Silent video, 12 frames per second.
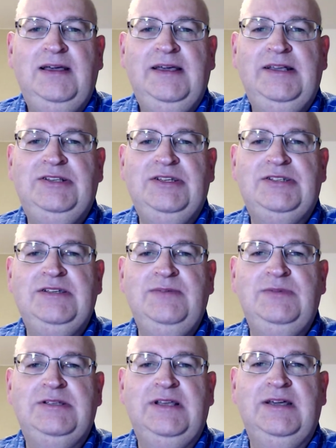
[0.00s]
It just
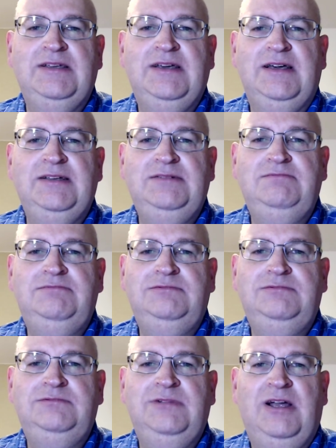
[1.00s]
seems like I
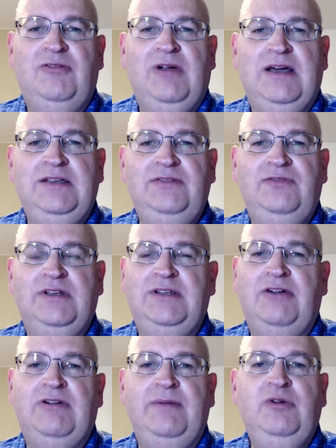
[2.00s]
arrived and
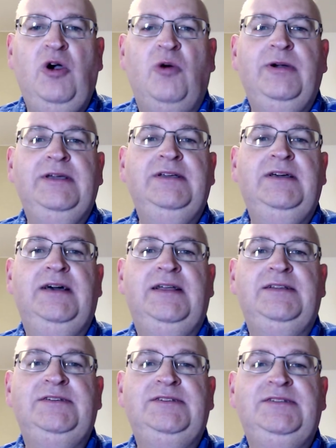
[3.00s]
now I'm going,
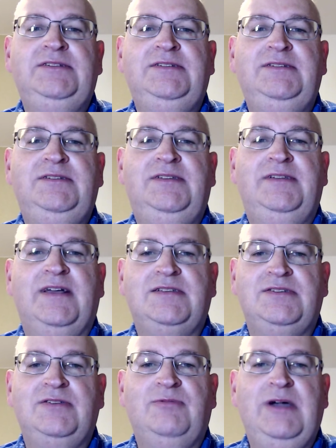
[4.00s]
and
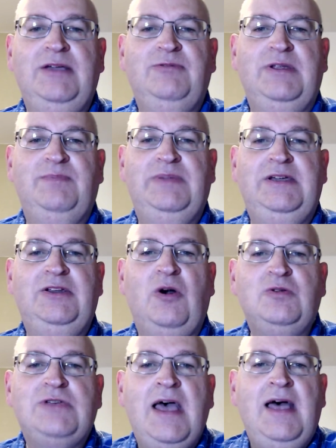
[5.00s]
that's the way with
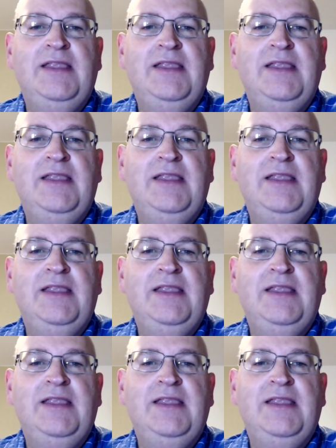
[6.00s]
Beanos.